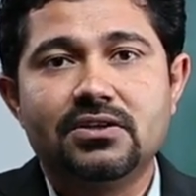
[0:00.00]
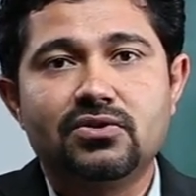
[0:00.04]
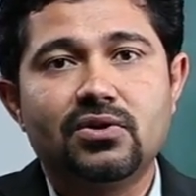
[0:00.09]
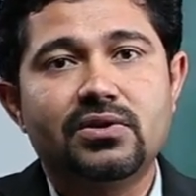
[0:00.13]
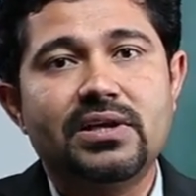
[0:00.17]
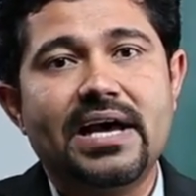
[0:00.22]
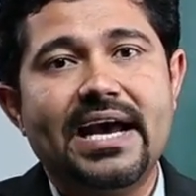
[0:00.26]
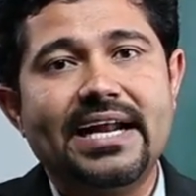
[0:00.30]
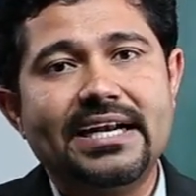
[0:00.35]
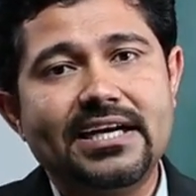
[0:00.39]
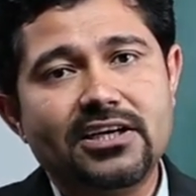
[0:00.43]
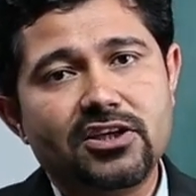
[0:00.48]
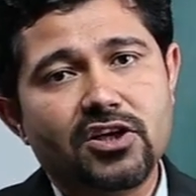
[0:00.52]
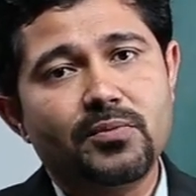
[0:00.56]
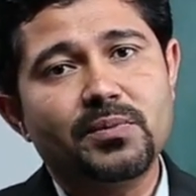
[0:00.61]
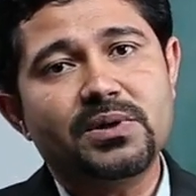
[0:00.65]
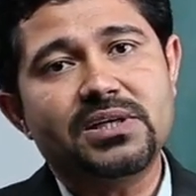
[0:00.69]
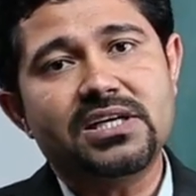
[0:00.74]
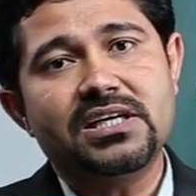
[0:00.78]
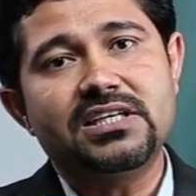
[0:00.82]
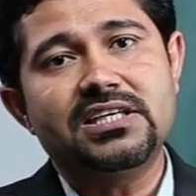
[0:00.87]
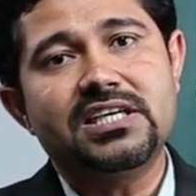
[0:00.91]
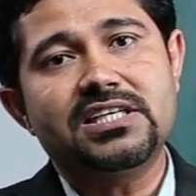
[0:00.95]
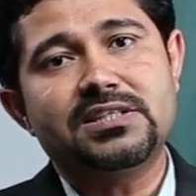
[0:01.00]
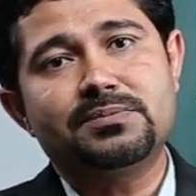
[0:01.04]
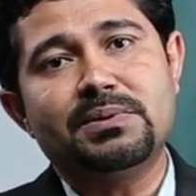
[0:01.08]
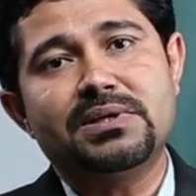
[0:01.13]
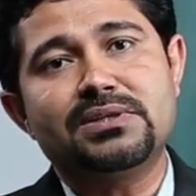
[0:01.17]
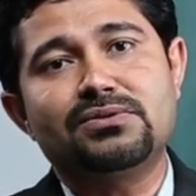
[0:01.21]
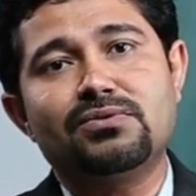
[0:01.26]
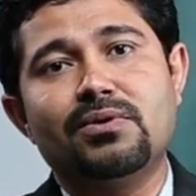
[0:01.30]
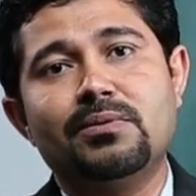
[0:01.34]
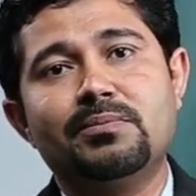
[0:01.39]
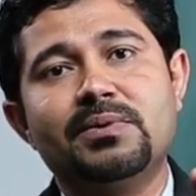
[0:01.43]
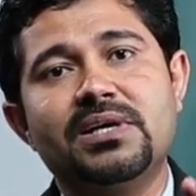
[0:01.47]
So the anatomical dead
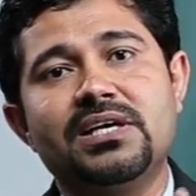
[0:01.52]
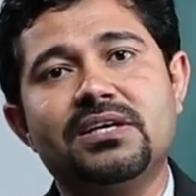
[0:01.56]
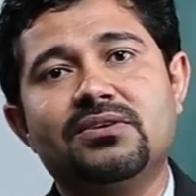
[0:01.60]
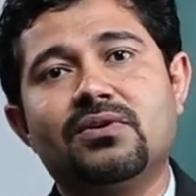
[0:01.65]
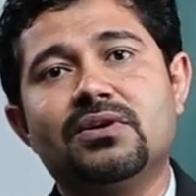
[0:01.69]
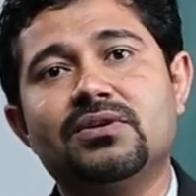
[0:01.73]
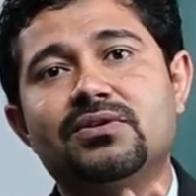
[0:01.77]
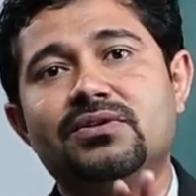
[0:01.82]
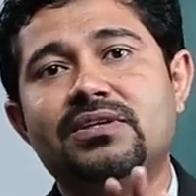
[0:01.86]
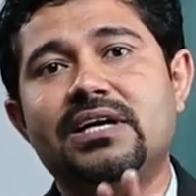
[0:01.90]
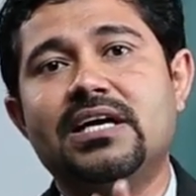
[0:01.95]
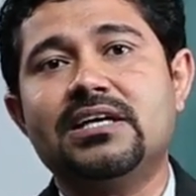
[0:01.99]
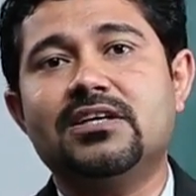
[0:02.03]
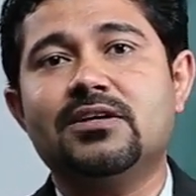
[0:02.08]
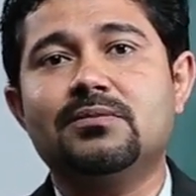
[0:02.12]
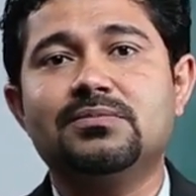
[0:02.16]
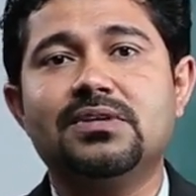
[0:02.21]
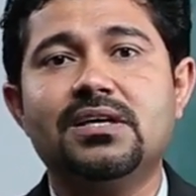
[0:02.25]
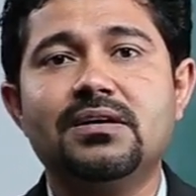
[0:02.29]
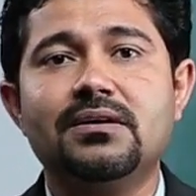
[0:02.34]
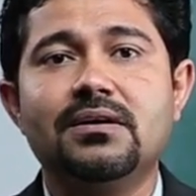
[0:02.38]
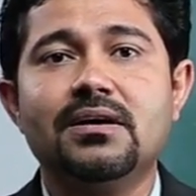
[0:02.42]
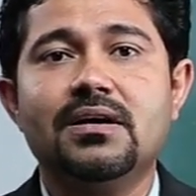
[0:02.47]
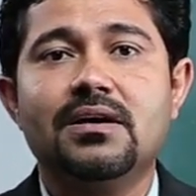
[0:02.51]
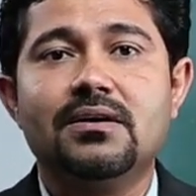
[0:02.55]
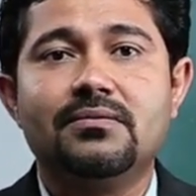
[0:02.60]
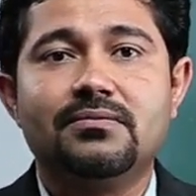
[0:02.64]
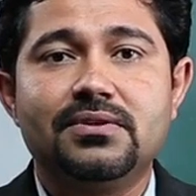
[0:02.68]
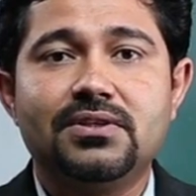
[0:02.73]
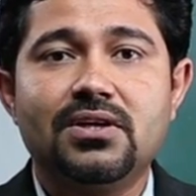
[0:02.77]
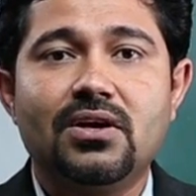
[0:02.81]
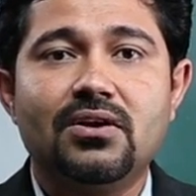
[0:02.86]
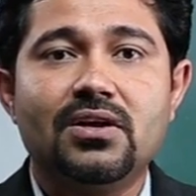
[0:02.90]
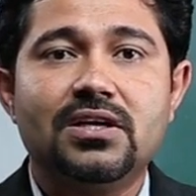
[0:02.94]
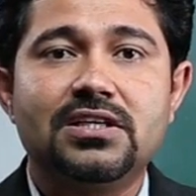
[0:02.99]
space will be equal to that of the
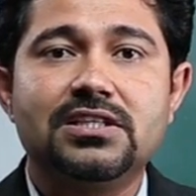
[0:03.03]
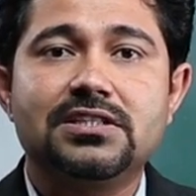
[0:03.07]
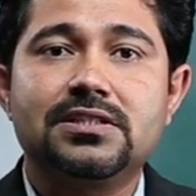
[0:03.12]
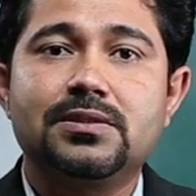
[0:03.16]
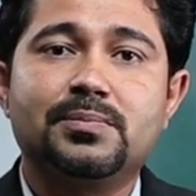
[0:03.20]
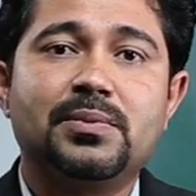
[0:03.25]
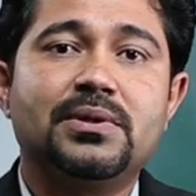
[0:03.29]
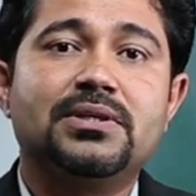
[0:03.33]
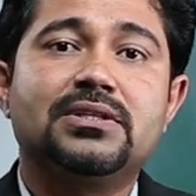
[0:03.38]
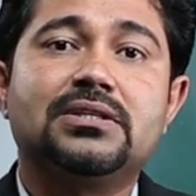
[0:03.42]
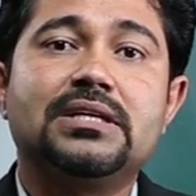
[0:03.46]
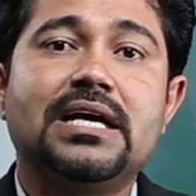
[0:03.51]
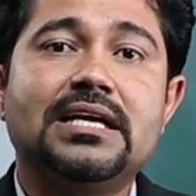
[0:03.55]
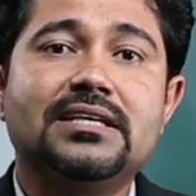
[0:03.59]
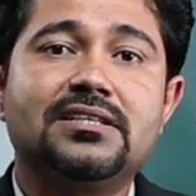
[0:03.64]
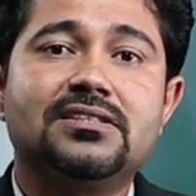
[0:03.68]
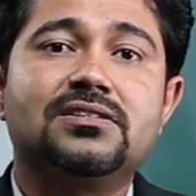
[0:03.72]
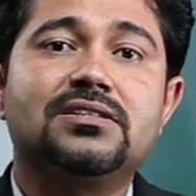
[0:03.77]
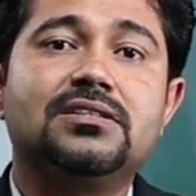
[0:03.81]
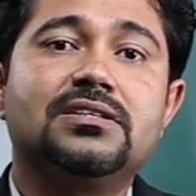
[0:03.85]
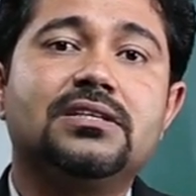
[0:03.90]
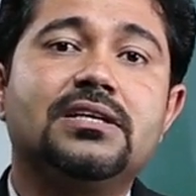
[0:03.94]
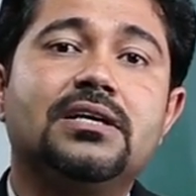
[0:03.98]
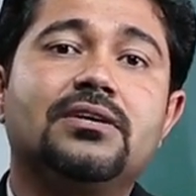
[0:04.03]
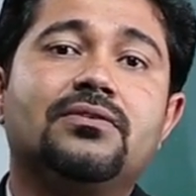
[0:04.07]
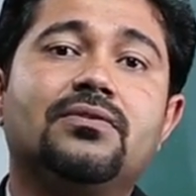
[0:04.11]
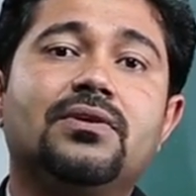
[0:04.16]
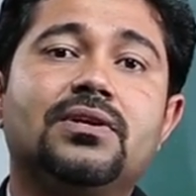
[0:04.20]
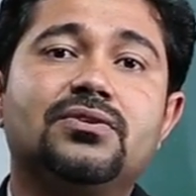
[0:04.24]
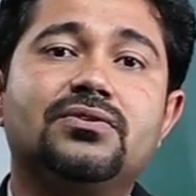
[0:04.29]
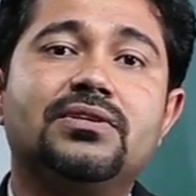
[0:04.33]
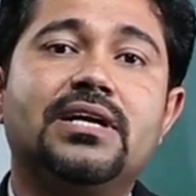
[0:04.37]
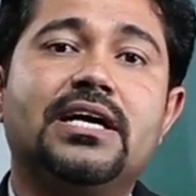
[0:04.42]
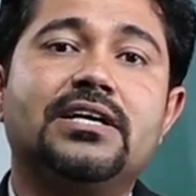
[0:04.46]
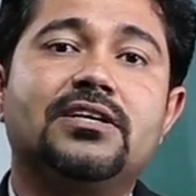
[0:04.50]
physiological, that is equal
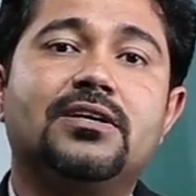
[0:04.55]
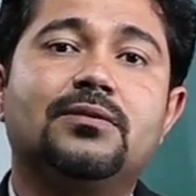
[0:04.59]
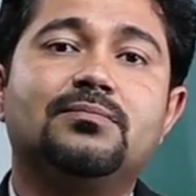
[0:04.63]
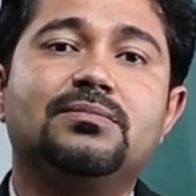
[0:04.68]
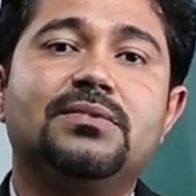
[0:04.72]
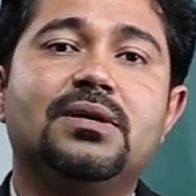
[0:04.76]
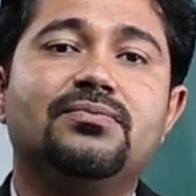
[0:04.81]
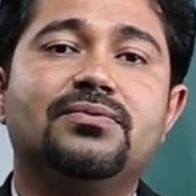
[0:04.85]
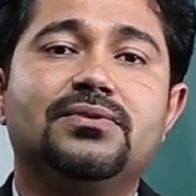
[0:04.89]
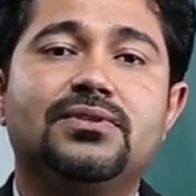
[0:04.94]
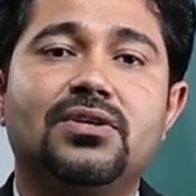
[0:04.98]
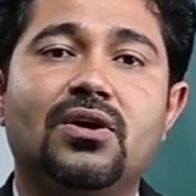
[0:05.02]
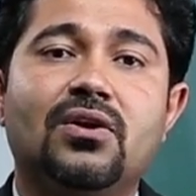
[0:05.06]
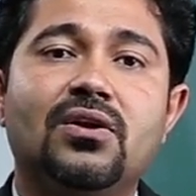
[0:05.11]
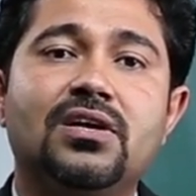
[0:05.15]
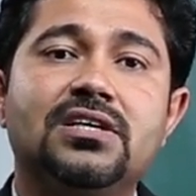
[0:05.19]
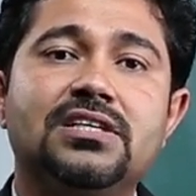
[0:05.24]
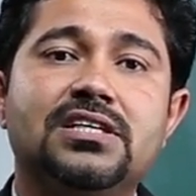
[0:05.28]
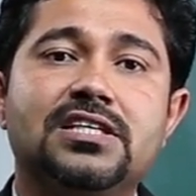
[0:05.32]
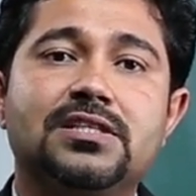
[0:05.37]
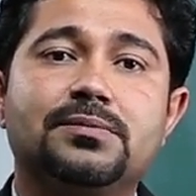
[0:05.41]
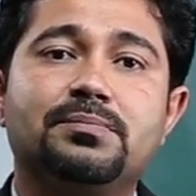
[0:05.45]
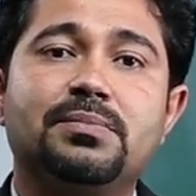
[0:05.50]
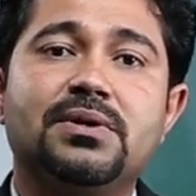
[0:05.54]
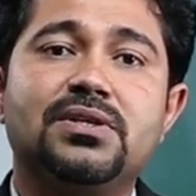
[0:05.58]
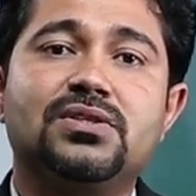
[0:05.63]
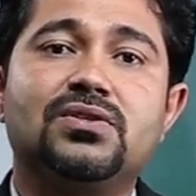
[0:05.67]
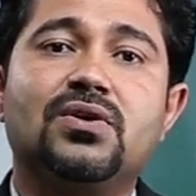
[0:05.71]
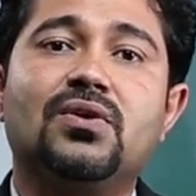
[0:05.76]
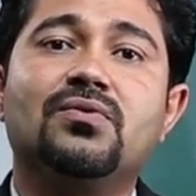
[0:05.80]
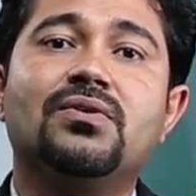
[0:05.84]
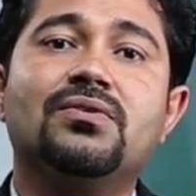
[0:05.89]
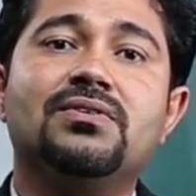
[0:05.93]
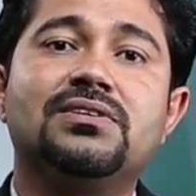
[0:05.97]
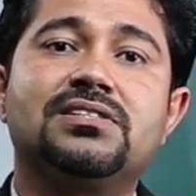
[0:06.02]
to that of the physiological dead space,
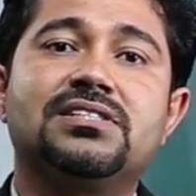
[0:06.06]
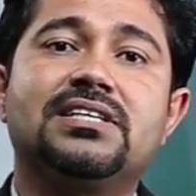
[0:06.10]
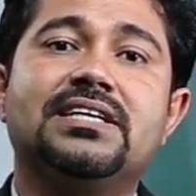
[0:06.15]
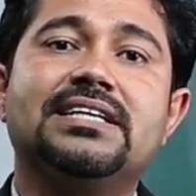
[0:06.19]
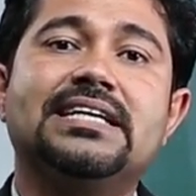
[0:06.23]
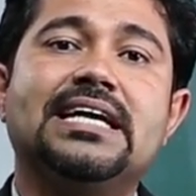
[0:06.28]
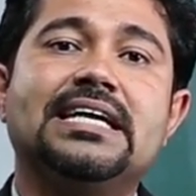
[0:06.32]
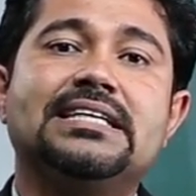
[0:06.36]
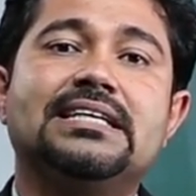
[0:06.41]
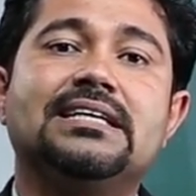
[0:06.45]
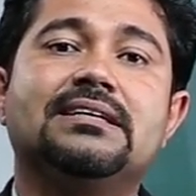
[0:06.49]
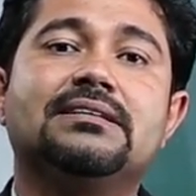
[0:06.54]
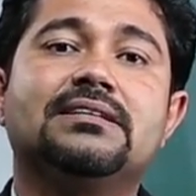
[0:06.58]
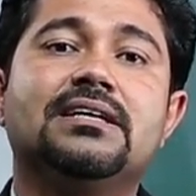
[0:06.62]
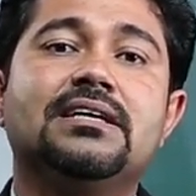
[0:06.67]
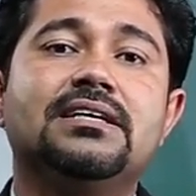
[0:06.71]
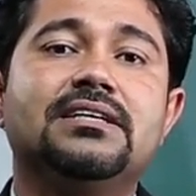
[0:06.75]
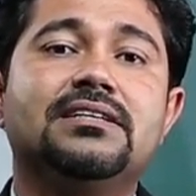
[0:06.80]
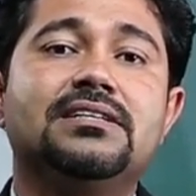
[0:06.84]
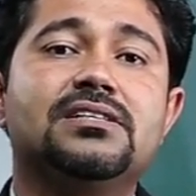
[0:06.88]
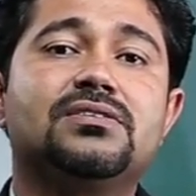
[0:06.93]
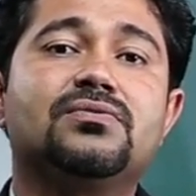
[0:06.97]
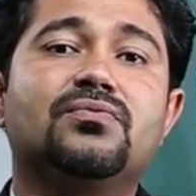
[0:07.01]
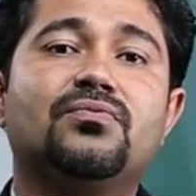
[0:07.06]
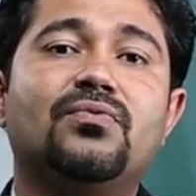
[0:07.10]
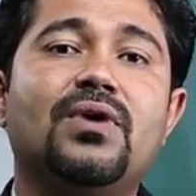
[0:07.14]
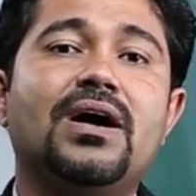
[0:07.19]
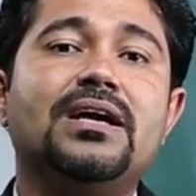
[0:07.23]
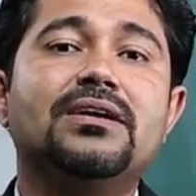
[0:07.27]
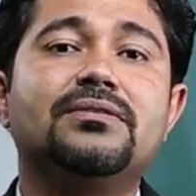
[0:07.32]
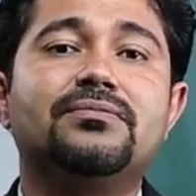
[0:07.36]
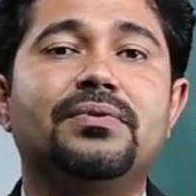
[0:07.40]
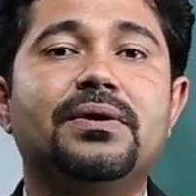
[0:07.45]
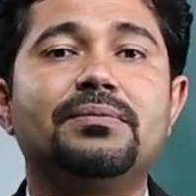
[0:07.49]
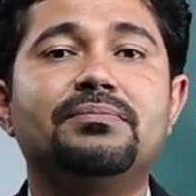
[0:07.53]
or we will say that it is
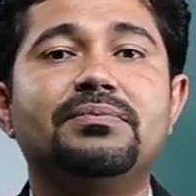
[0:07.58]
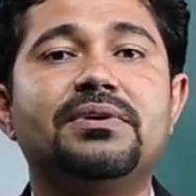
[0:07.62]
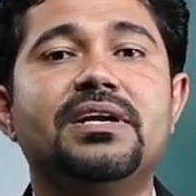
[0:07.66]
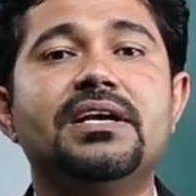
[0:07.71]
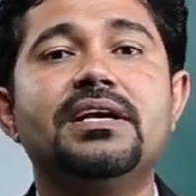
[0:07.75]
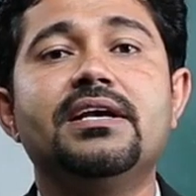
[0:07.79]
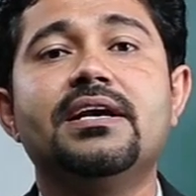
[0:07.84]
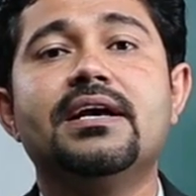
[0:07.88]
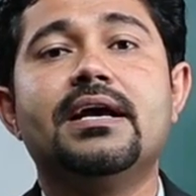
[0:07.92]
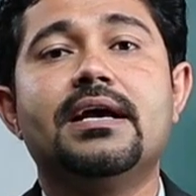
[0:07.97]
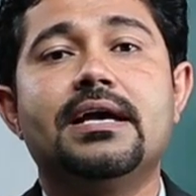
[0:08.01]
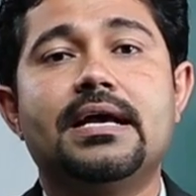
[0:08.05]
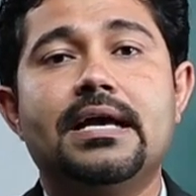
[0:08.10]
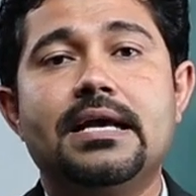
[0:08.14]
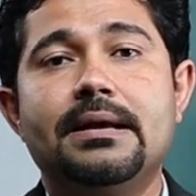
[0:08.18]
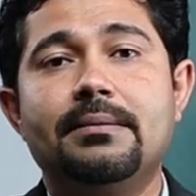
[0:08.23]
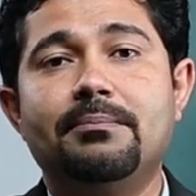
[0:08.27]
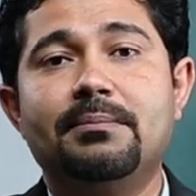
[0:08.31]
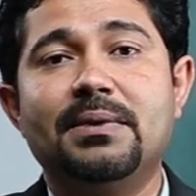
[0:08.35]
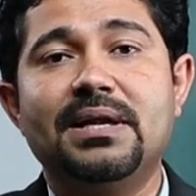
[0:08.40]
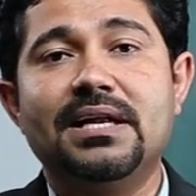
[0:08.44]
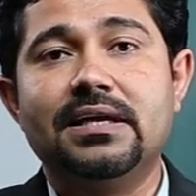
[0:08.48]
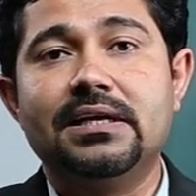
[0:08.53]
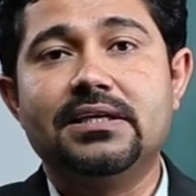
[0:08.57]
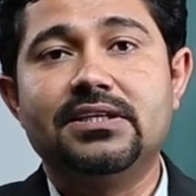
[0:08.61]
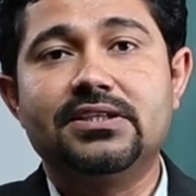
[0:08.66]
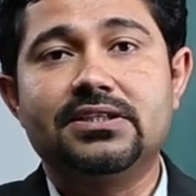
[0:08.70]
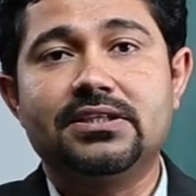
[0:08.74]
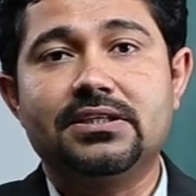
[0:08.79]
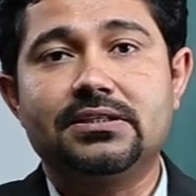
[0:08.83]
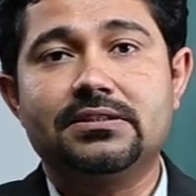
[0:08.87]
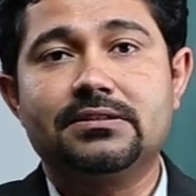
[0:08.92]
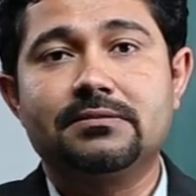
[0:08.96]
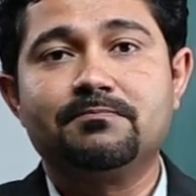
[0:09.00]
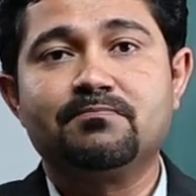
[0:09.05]
150
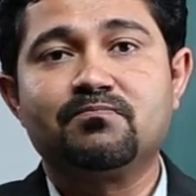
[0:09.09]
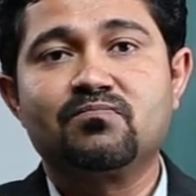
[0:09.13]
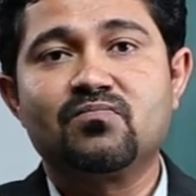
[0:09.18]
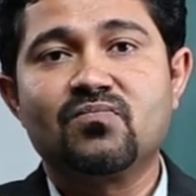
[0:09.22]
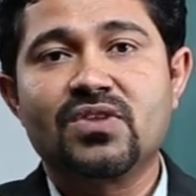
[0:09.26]
milliliters.